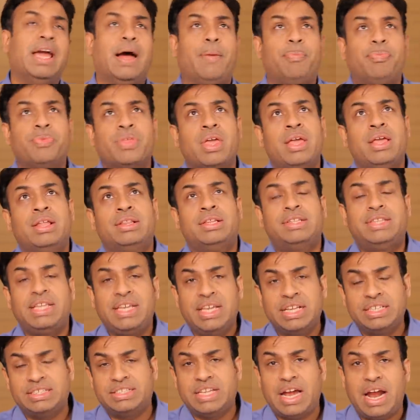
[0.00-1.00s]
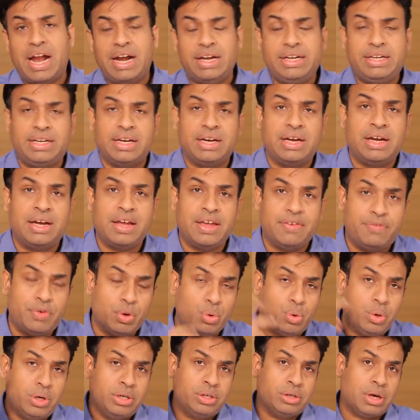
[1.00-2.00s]
yeah. The thing is that if
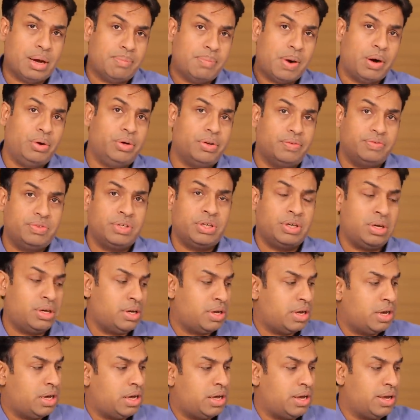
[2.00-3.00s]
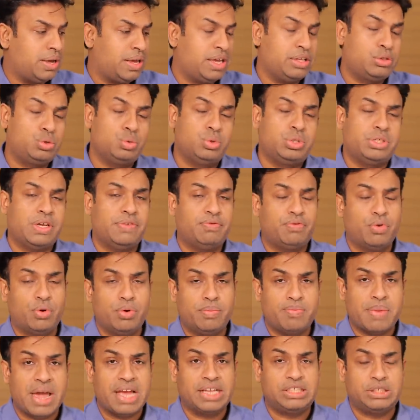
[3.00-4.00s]
you go into about of the Asus
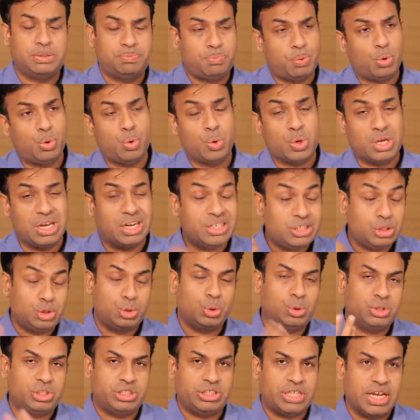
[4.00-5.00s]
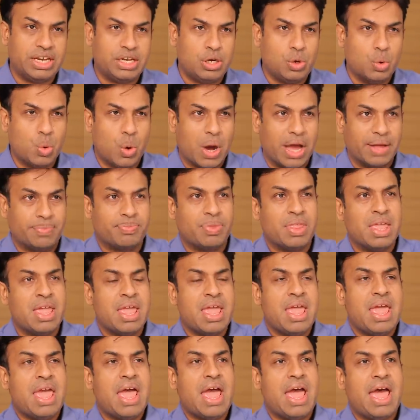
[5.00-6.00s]
Zenfone Max Pro, it shows Zen UI.
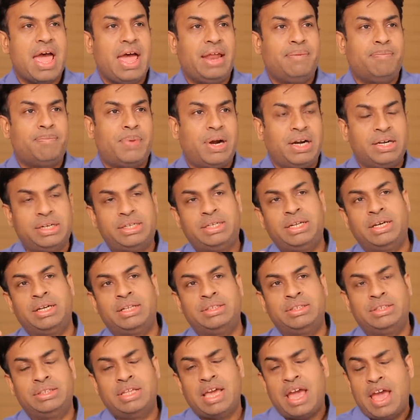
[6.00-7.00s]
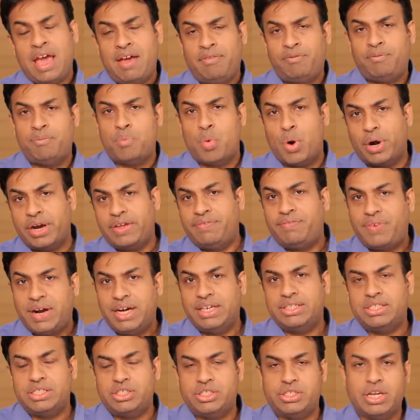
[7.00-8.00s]
But they have
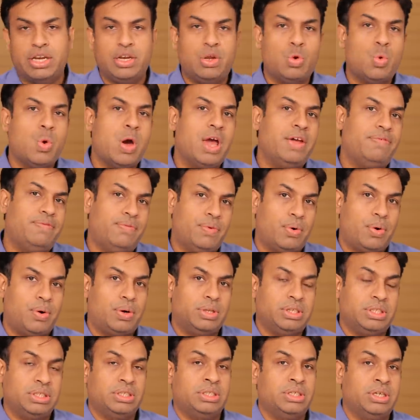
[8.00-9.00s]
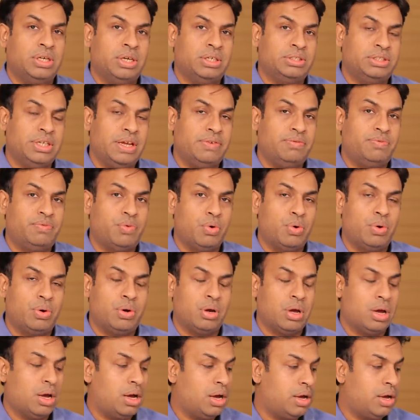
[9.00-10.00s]
modified the Zen UI for the Zenfone